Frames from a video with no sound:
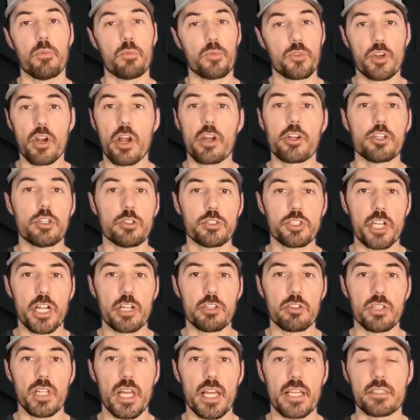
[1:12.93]
There are no
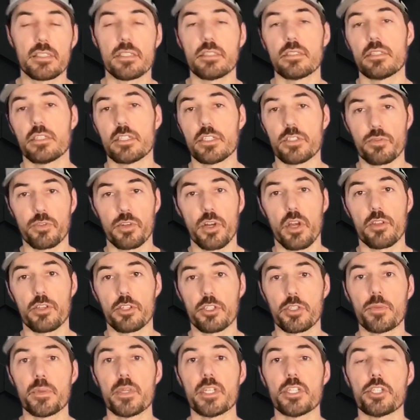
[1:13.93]
general licenses for
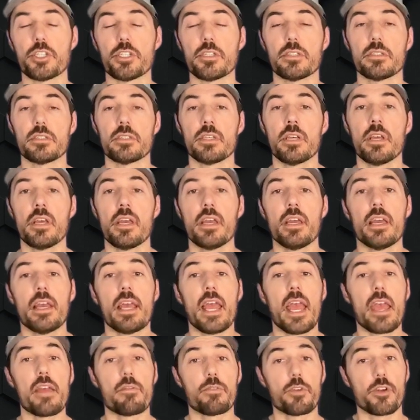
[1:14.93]
other species.
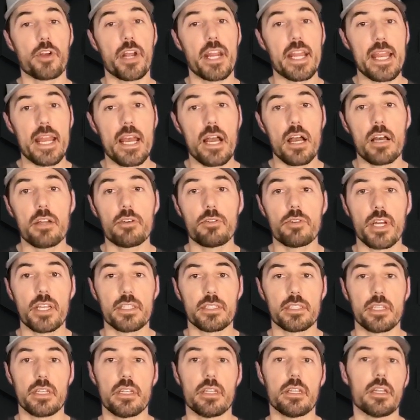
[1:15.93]
If you're a
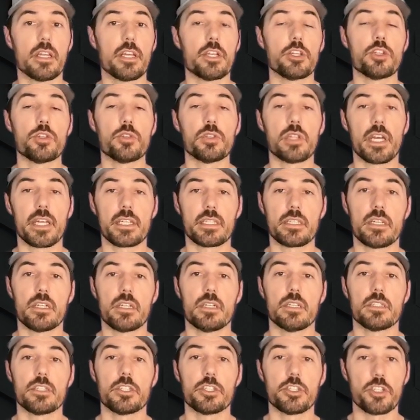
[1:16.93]
non-resident and you'd like to
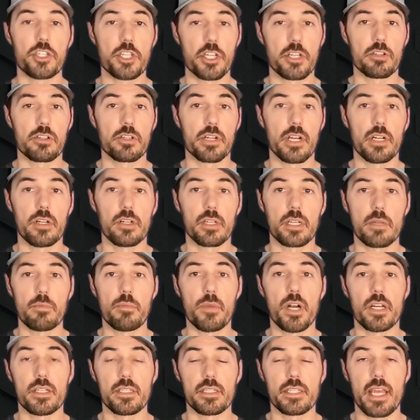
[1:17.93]
hunt deer or elk in
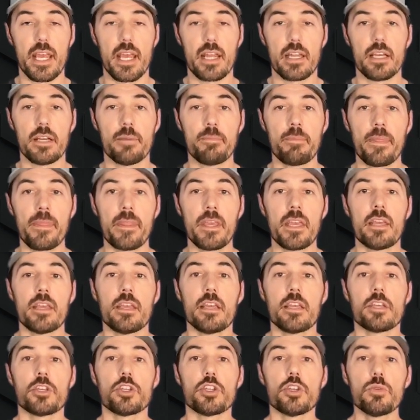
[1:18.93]
Montana,
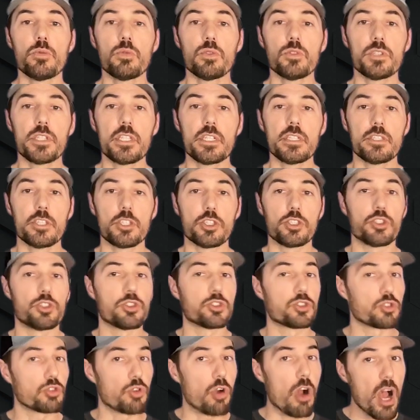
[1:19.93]
you will need to
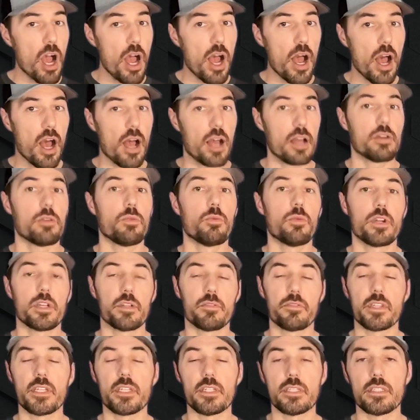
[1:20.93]
draw one
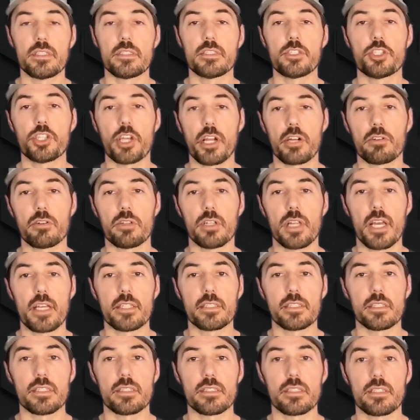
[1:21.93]
of these general
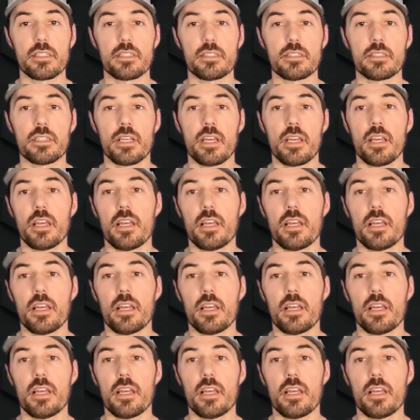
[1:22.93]
licenses.